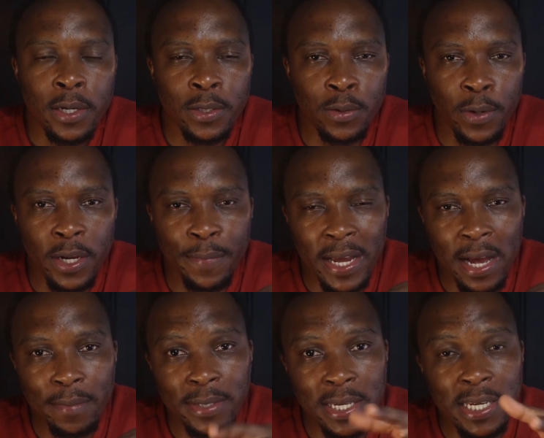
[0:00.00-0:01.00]
So it
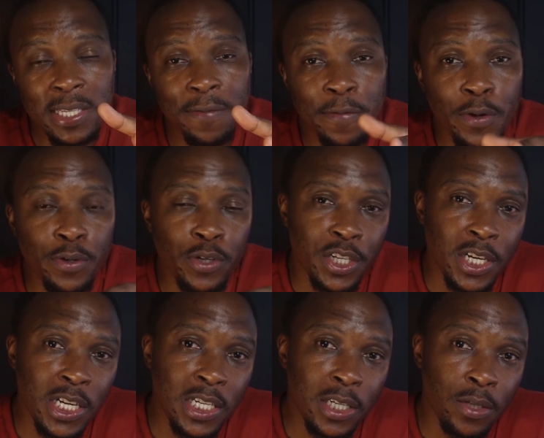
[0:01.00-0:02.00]
becomes easy for you to
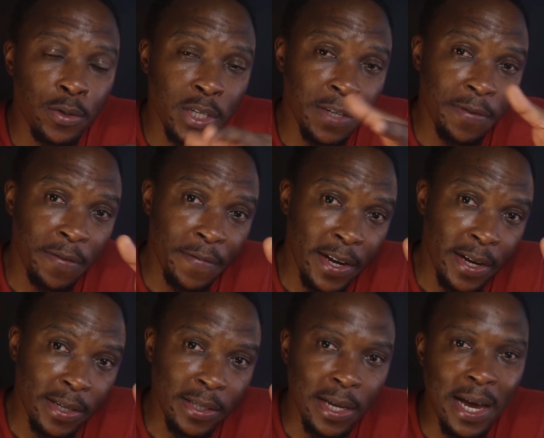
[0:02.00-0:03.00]
change to different
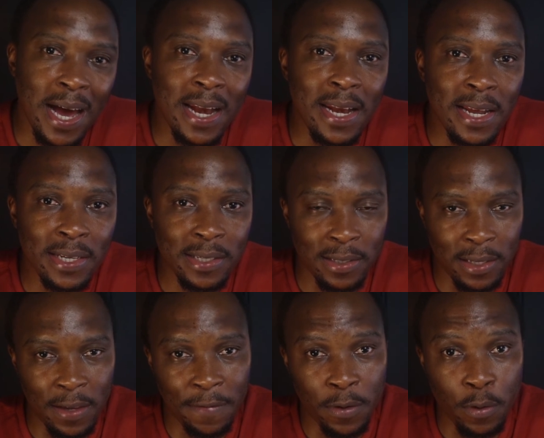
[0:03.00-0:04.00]
vendors, unless
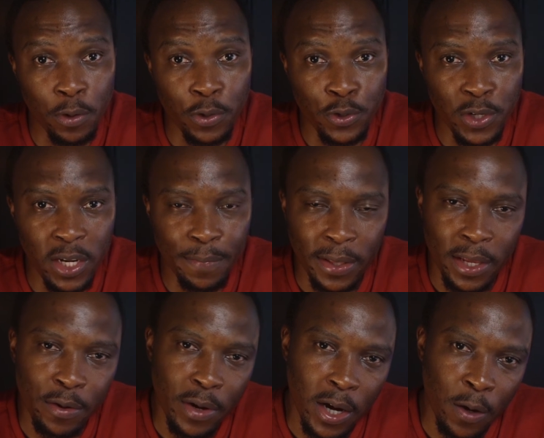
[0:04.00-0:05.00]
if you go to Juniper,
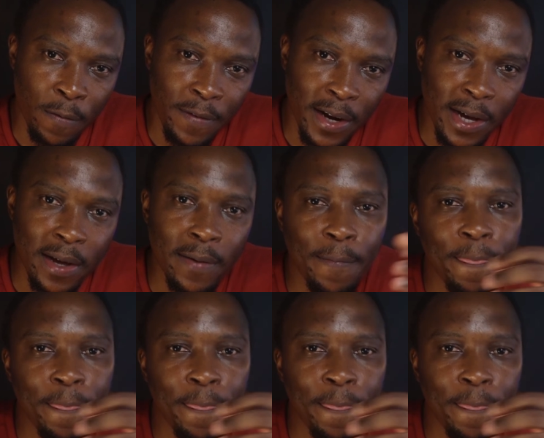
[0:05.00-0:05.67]
then you're out of luck.